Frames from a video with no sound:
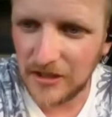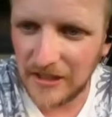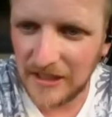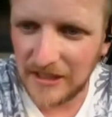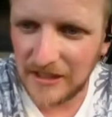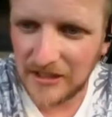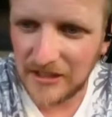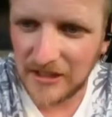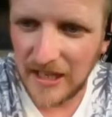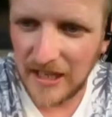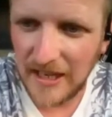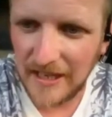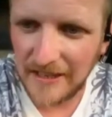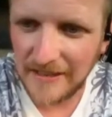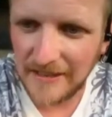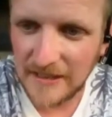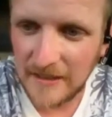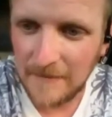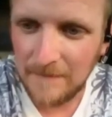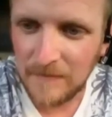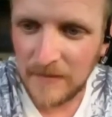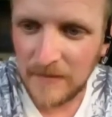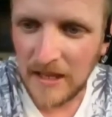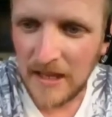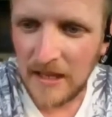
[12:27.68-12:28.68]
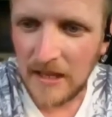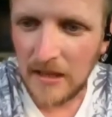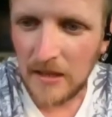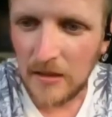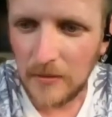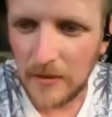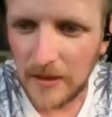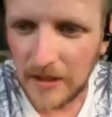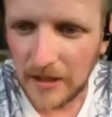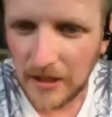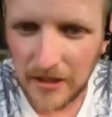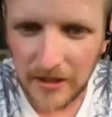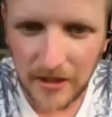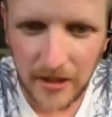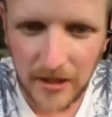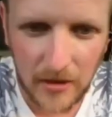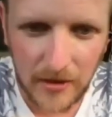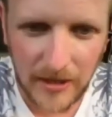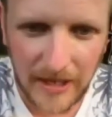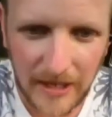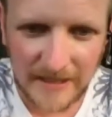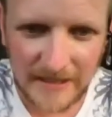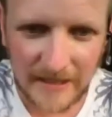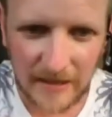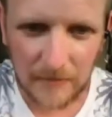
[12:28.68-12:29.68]
on each side. We're going to go,
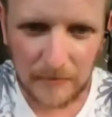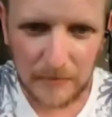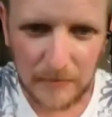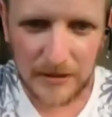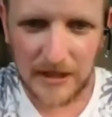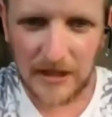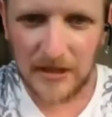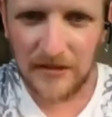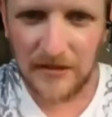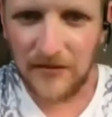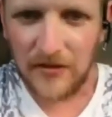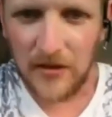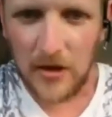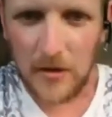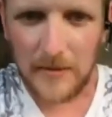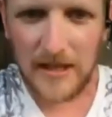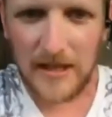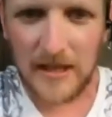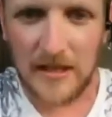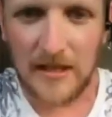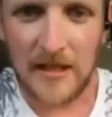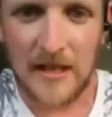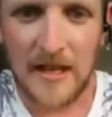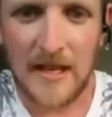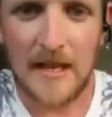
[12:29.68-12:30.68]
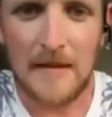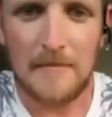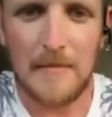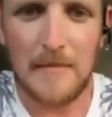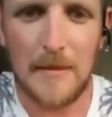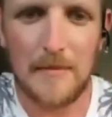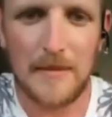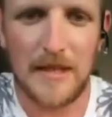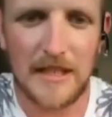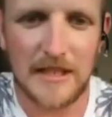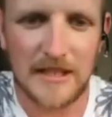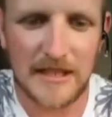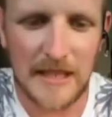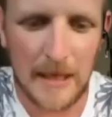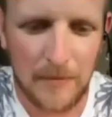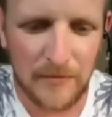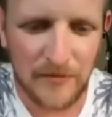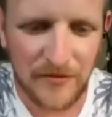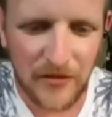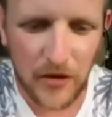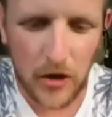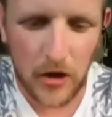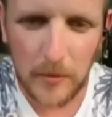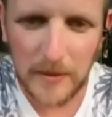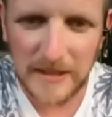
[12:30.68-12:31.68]
get yourself in position for me. Remember, you're
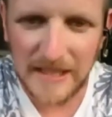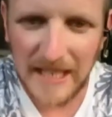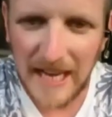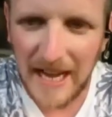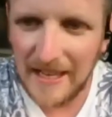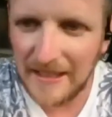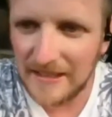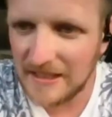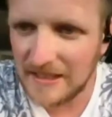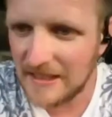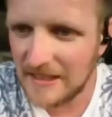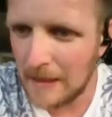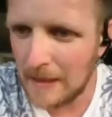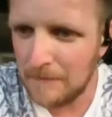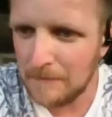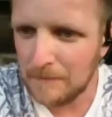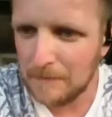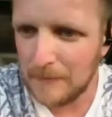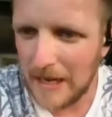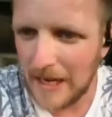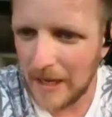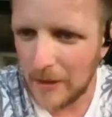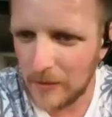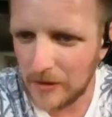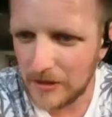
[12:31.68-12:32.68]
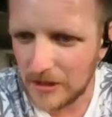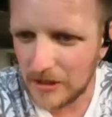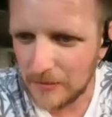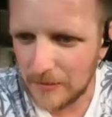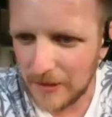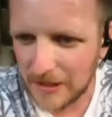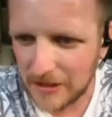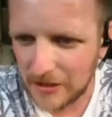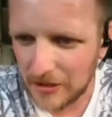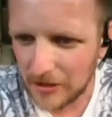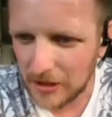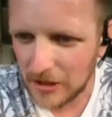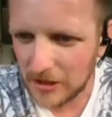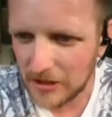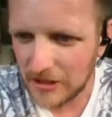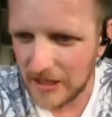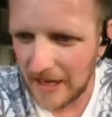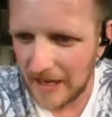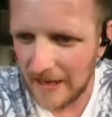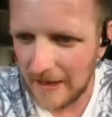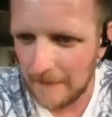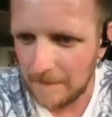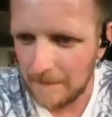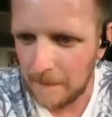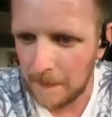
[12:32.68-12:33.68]
stepping forward and stepping backwards to make sure
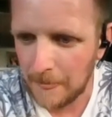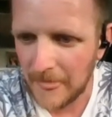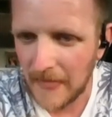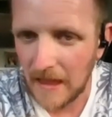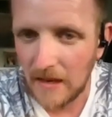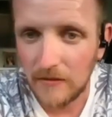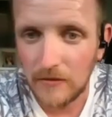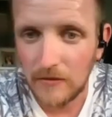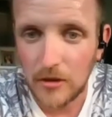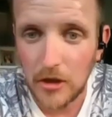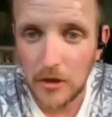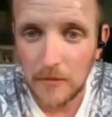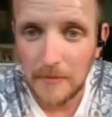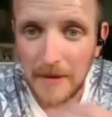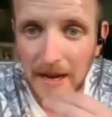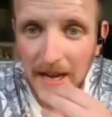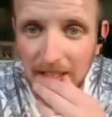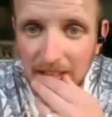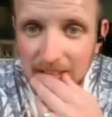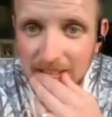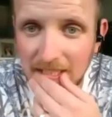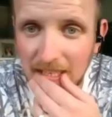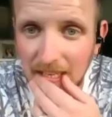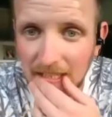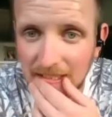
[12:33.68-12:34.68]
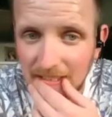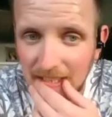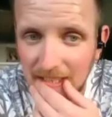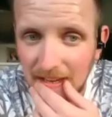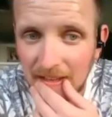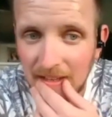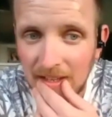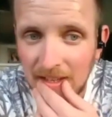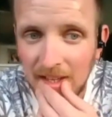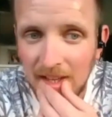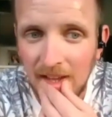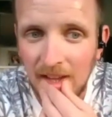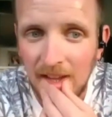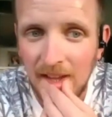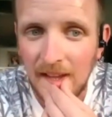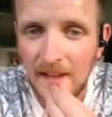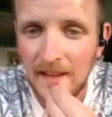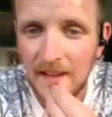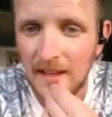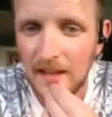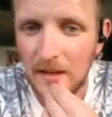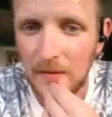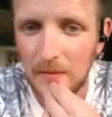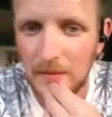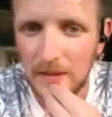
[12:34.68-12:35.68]
there's room either side. Yeah.
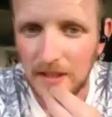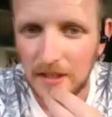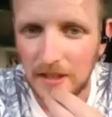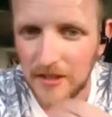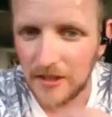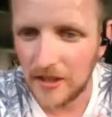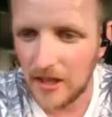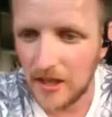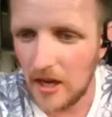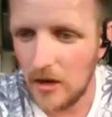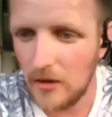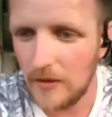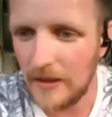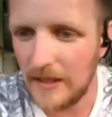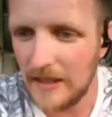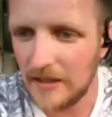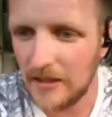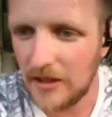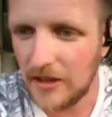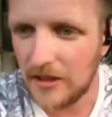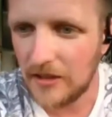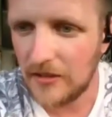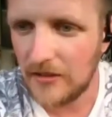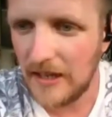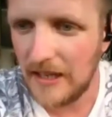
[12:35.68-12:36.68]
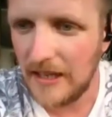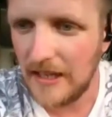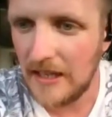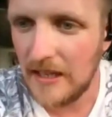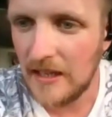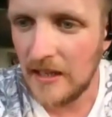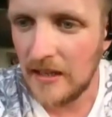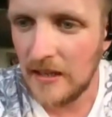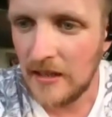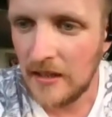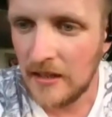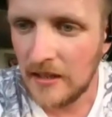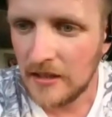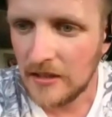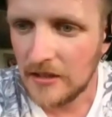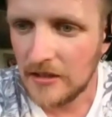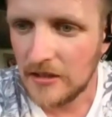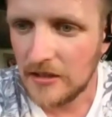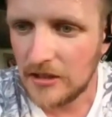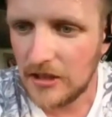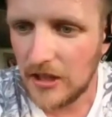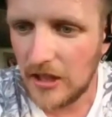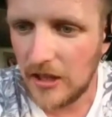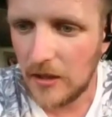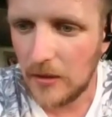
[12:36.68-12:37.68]
We're going to go in 3,
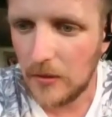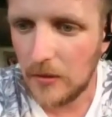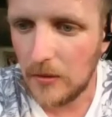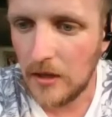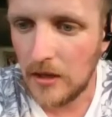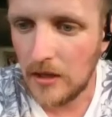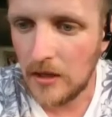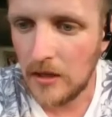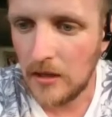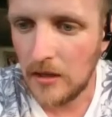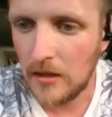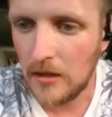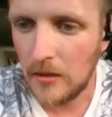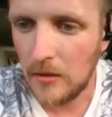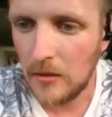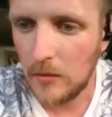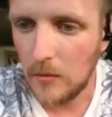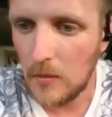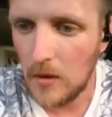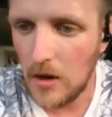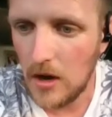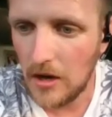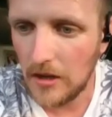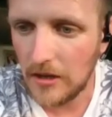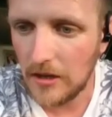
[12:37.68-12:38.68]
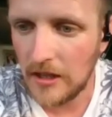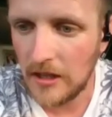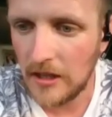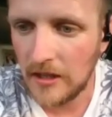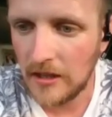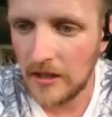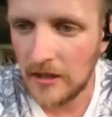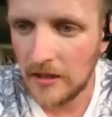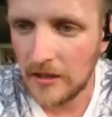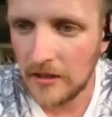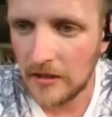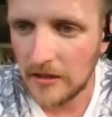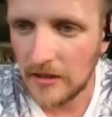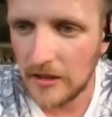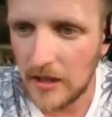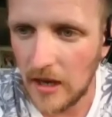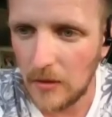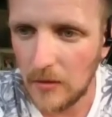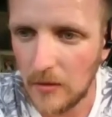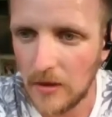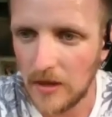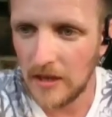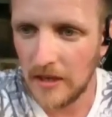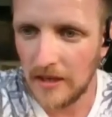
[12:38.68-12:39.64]
2, 1, go.